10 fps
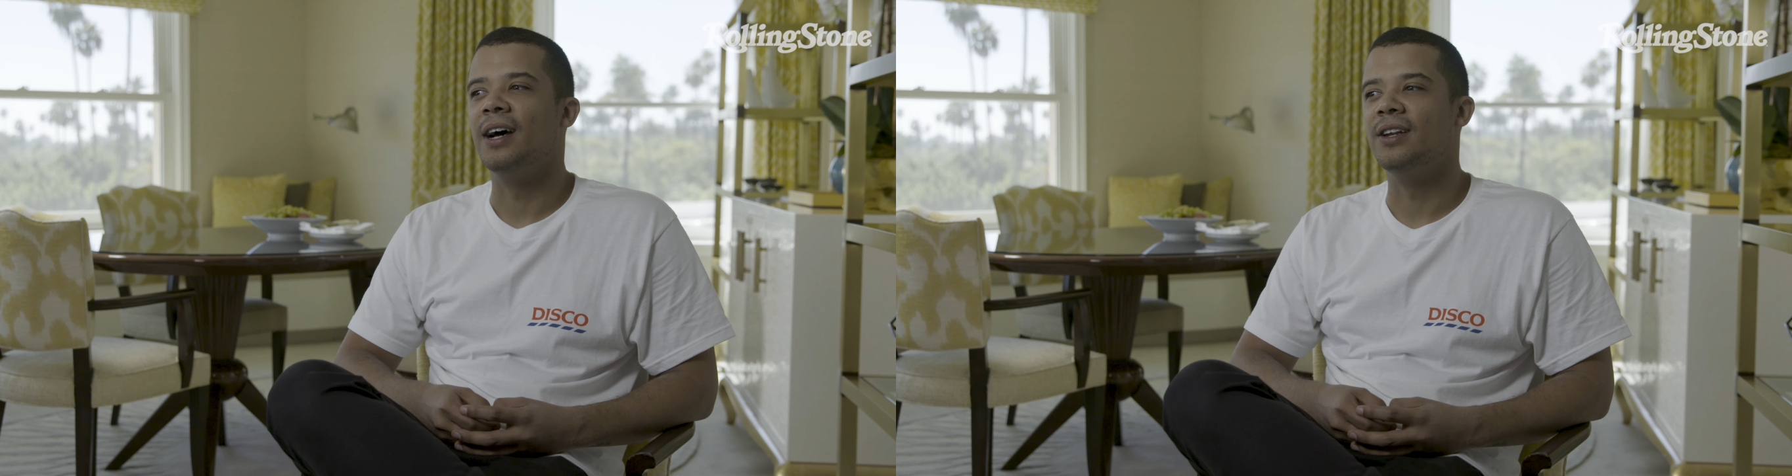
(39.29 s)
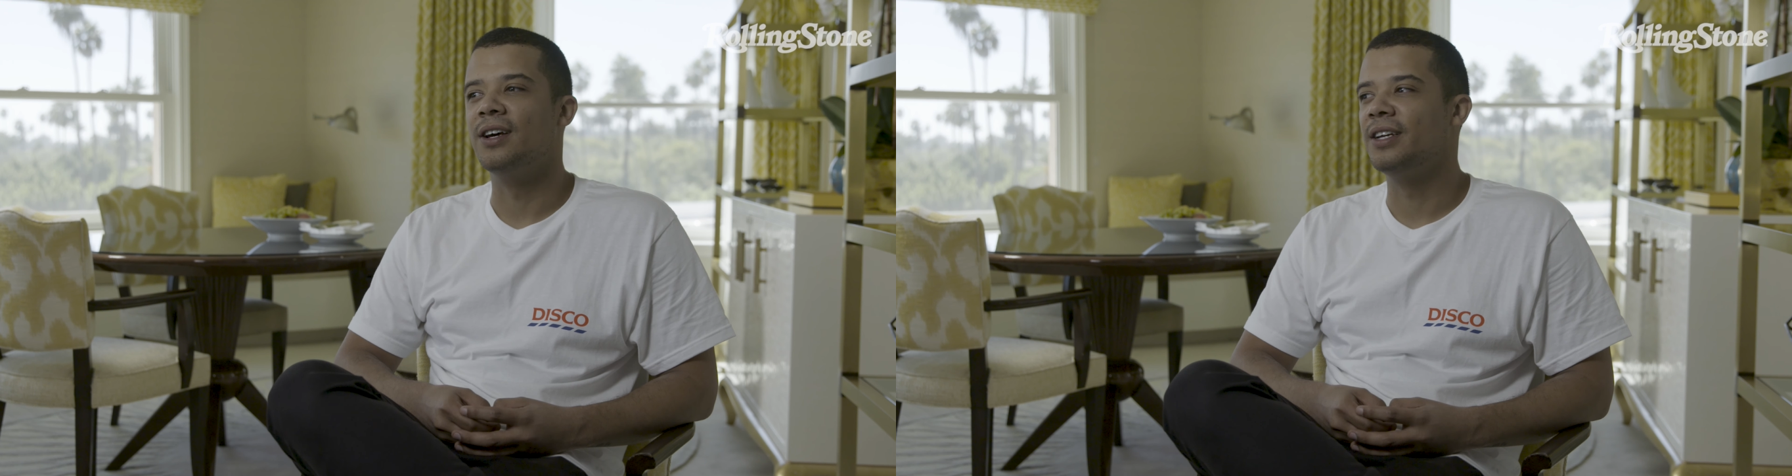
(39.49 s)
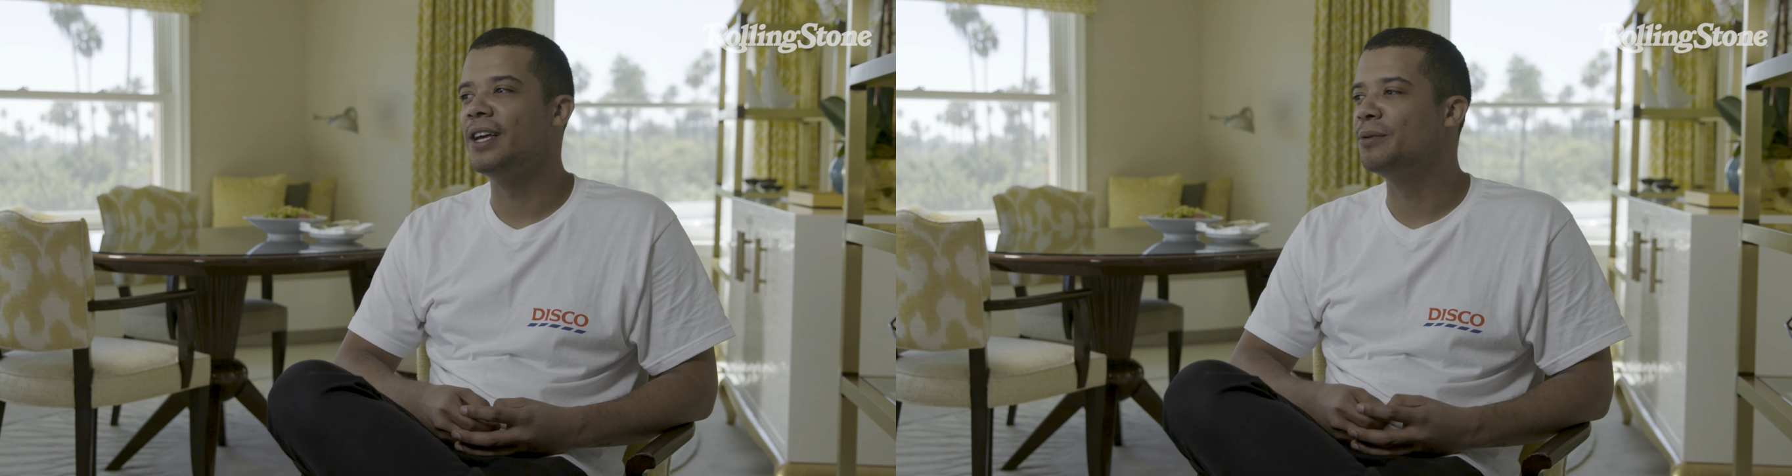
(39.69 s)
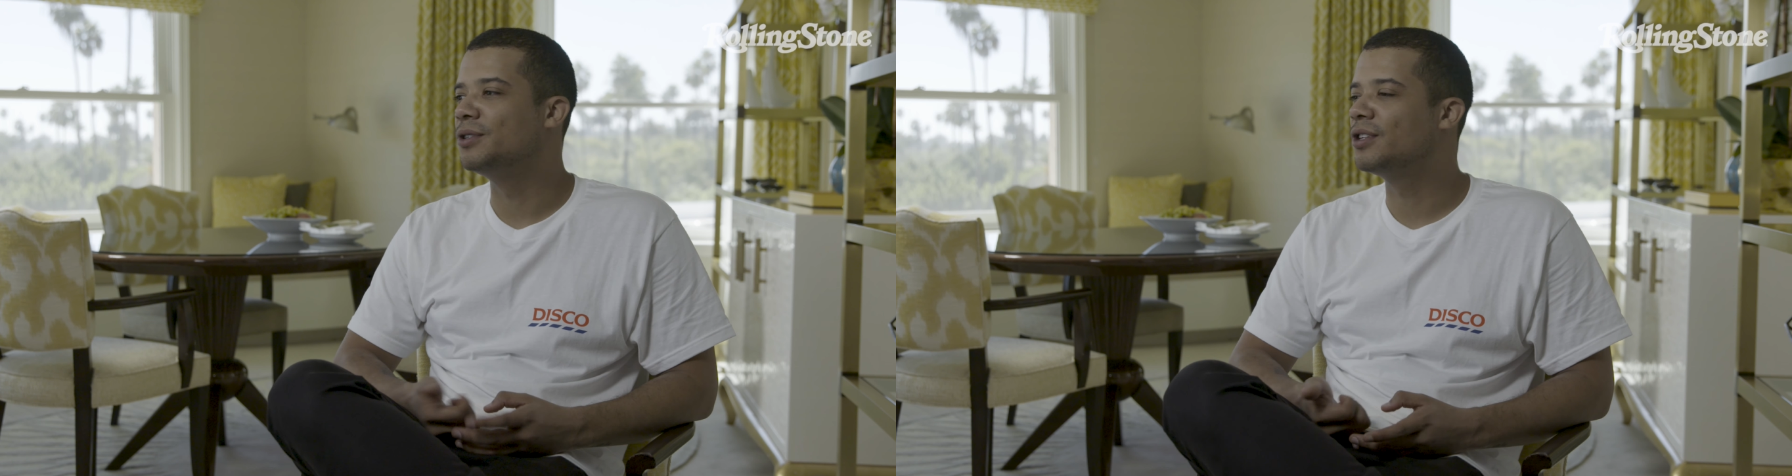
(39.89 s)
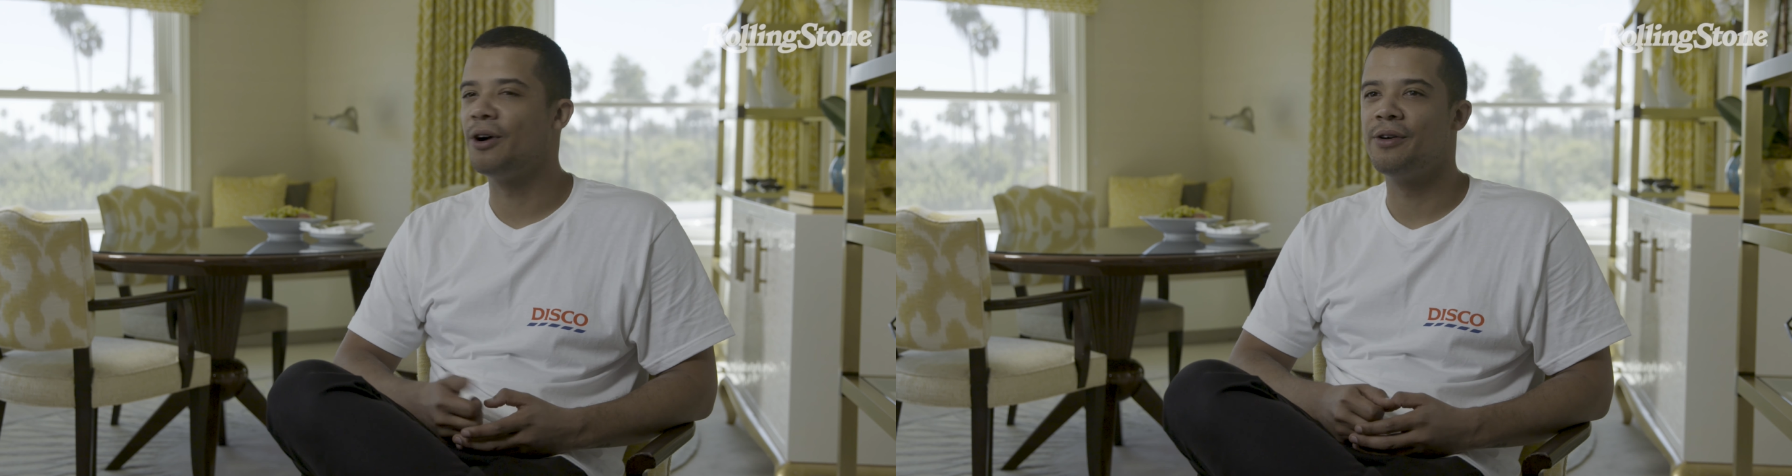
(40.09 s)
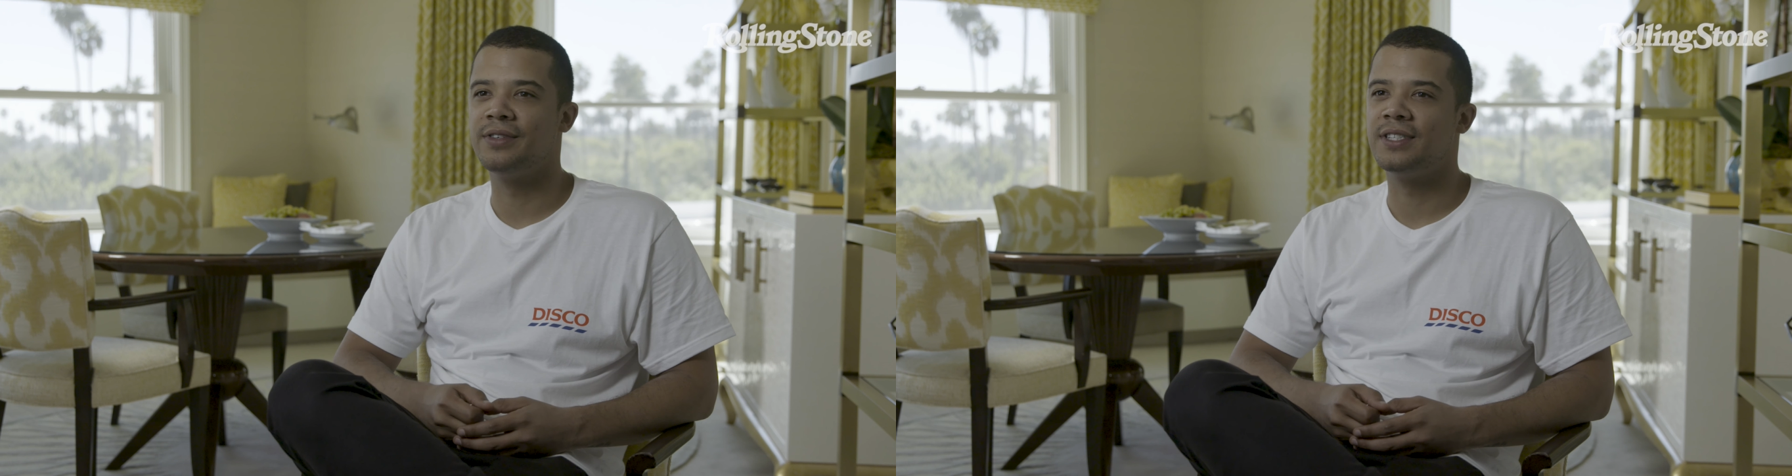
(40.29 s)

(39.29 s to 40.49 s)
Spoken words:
And yeah, we used to go over